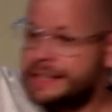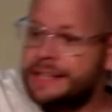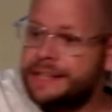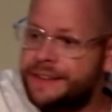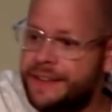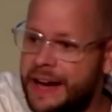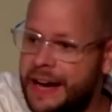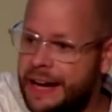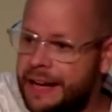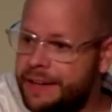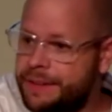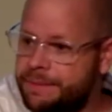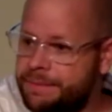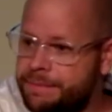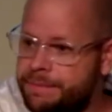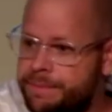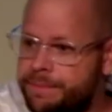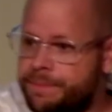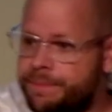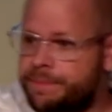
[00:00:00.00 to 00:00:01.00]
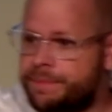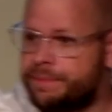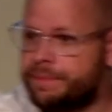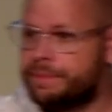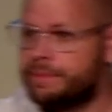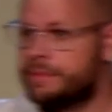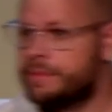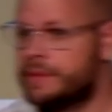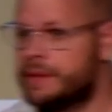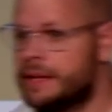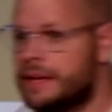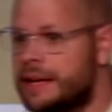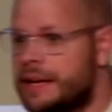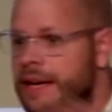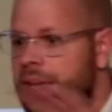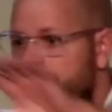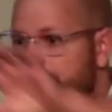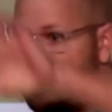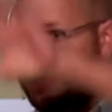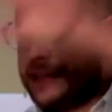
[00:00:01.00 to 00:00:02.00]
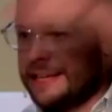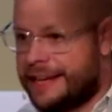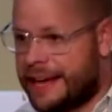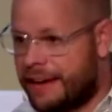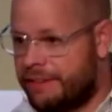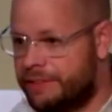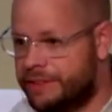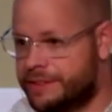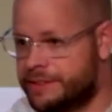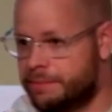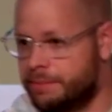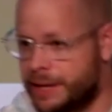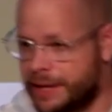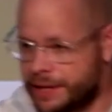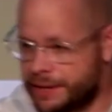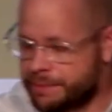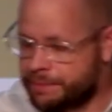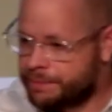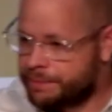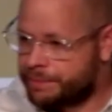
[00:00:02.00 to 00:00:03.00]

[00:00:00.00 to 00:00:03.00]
did that, and he gave it to me.